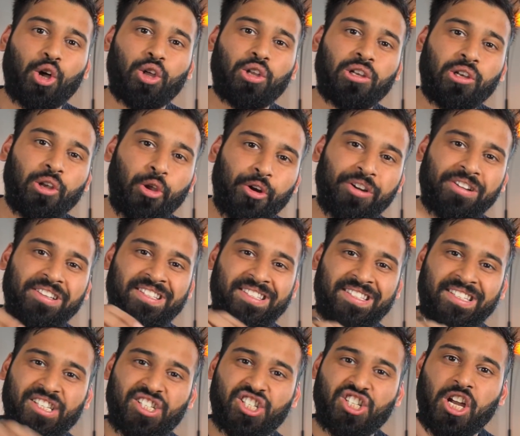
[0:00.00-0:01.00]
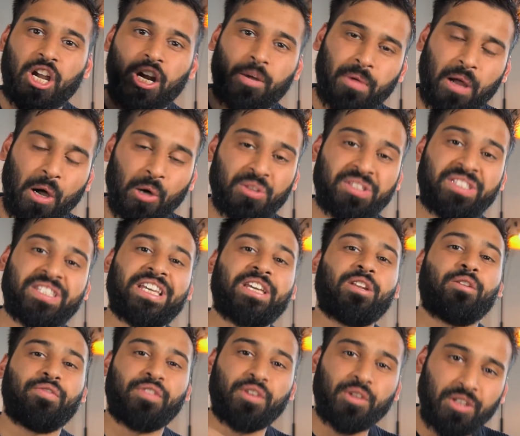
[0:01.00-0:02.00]
learn C Sharp outside
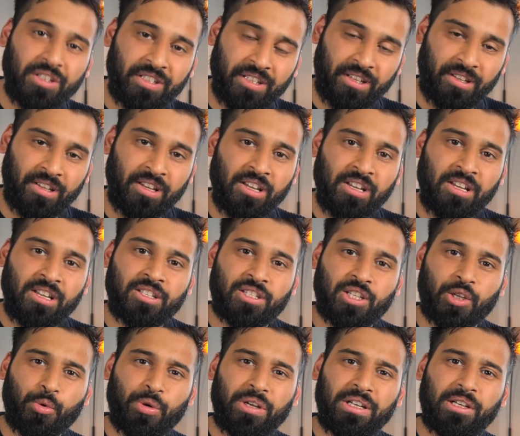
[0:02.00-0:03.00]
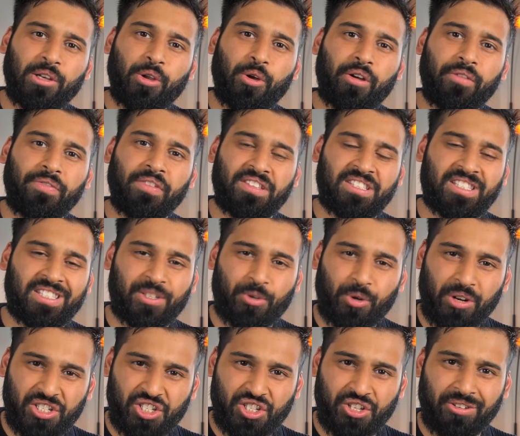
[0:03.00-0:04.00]
of Unity. So really learn the
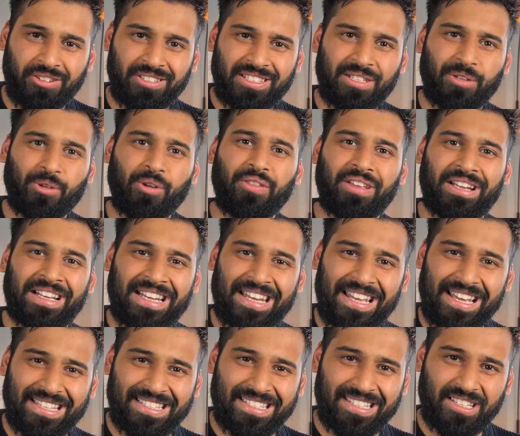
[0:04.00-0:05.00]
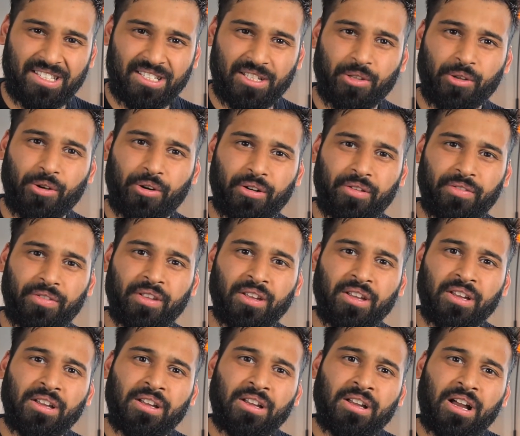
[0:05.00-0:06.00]
structures, learn the classes, learn
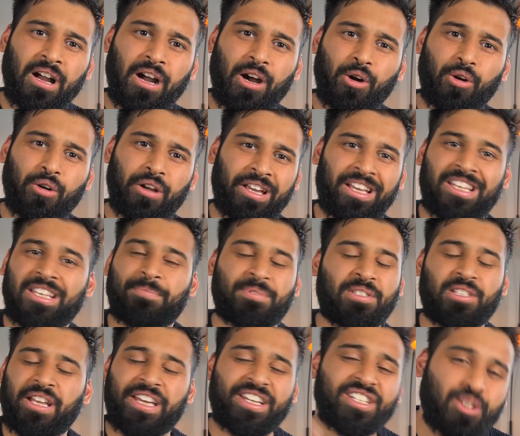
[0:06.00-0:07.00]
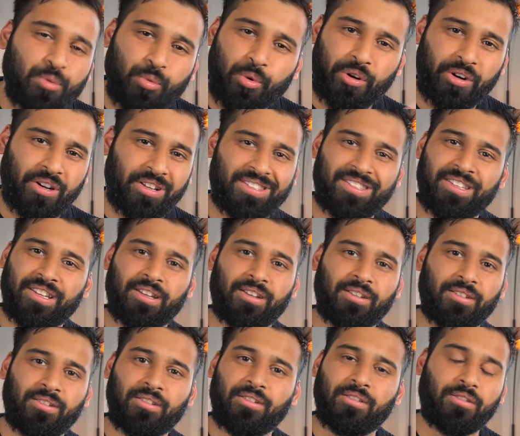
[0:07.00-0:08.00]
how encapsulation works
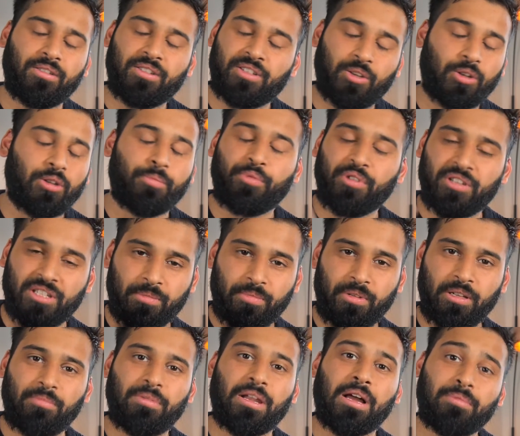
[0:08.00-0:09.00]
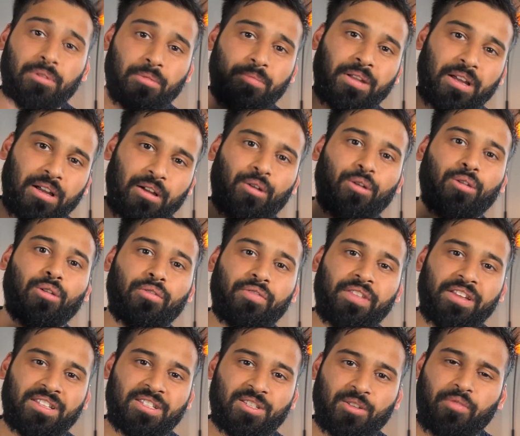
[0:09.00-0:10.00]
and SOLID principle, blah blah blah, all of
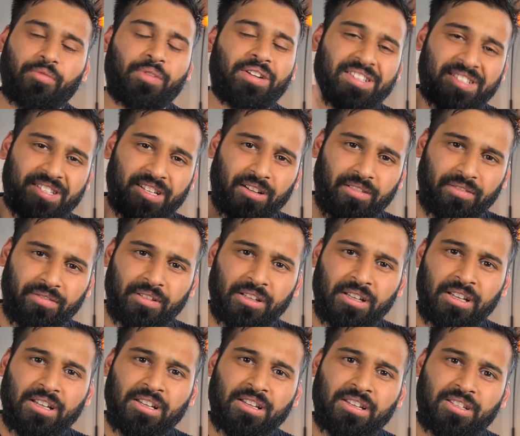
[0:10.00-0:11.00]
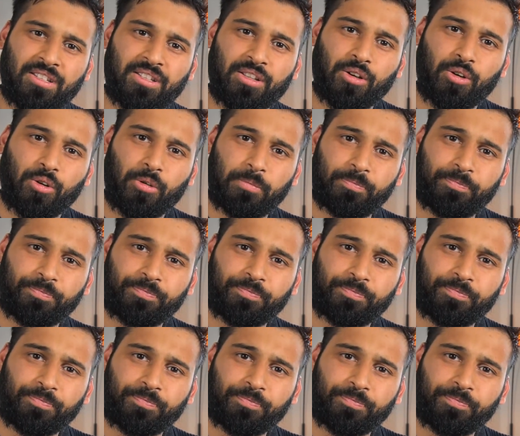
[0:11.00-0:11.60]
that software stuff. So